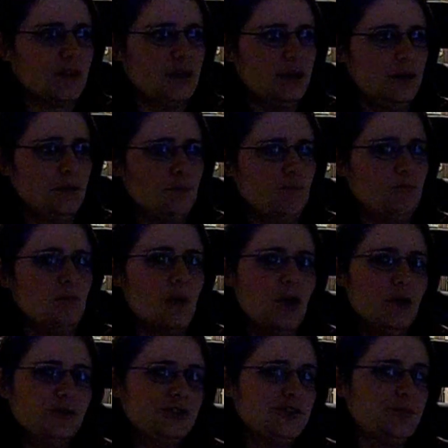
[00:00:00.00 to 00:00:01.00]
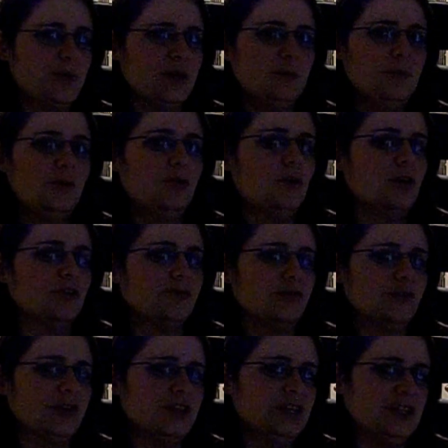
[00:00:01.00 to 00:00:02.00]
and most people are
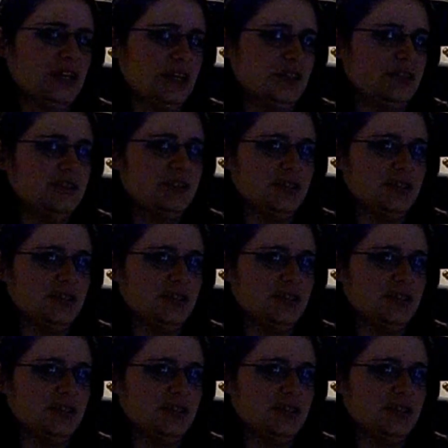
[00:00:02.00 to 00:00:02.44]
really nice